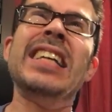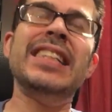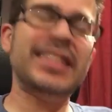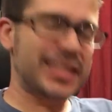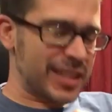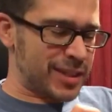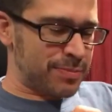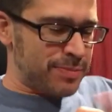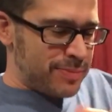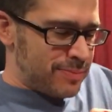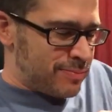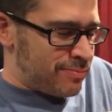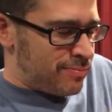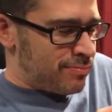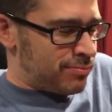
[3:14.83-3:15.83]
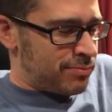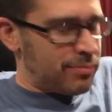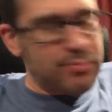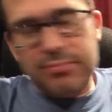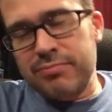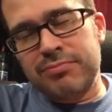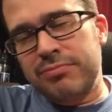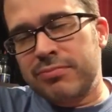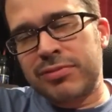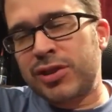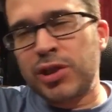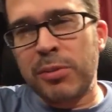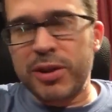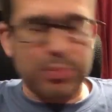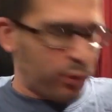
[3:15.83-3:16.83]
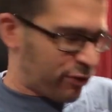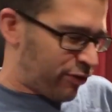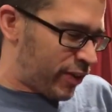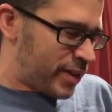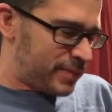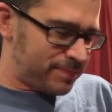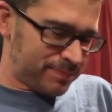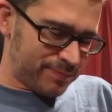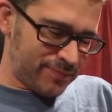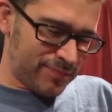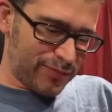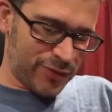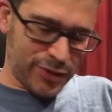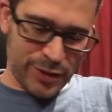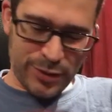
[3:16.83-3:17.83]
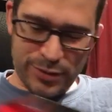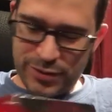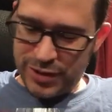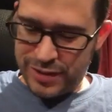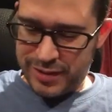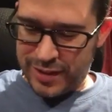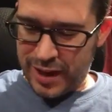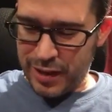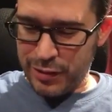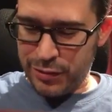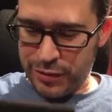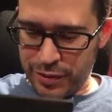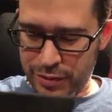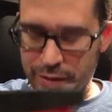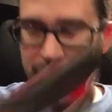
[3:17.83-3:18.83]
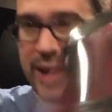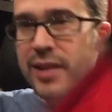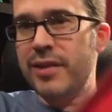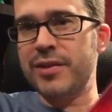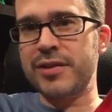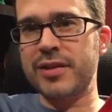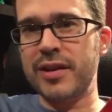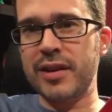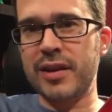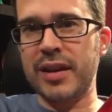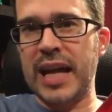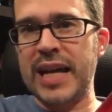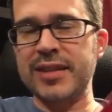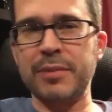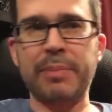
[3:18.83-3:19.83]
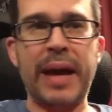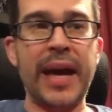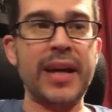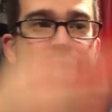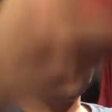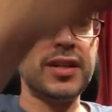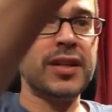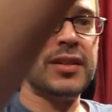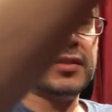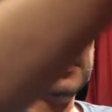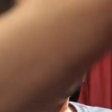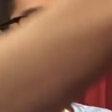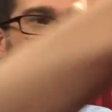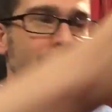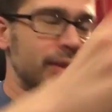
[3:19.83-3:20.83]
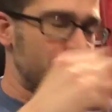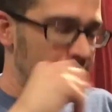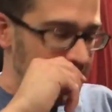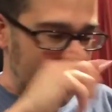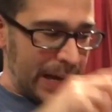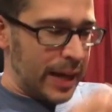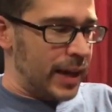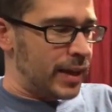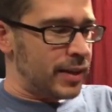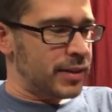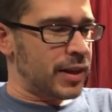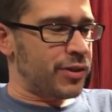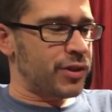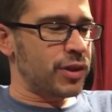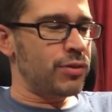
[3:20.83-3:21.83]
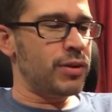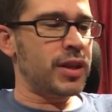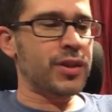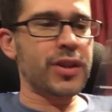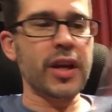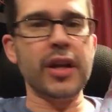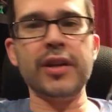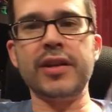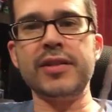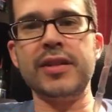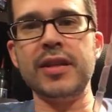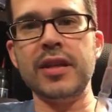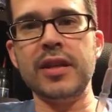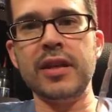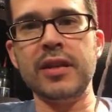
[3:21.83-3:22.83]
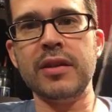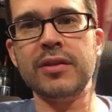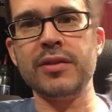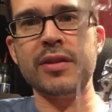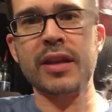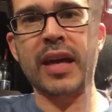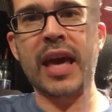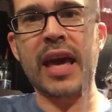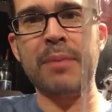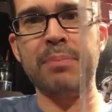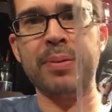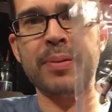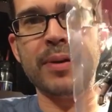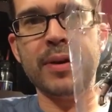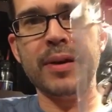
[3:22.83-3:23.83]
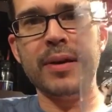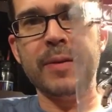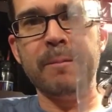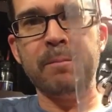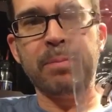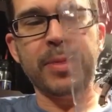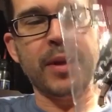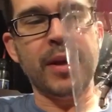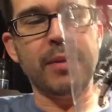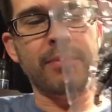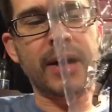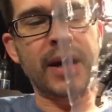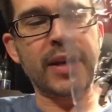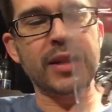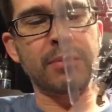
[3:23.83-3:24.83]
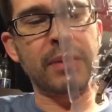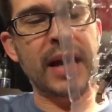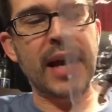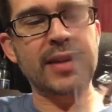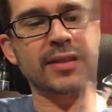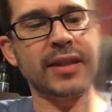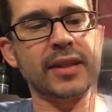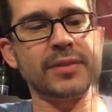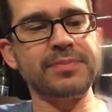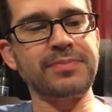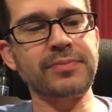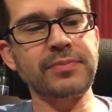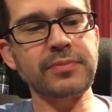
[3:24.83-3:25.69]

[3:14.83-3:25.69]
This is just so much more fun to just tear through. Okay, there's the classic packaging. Uh, nothing unique there. You can see there's the cape uh, behind the plastic.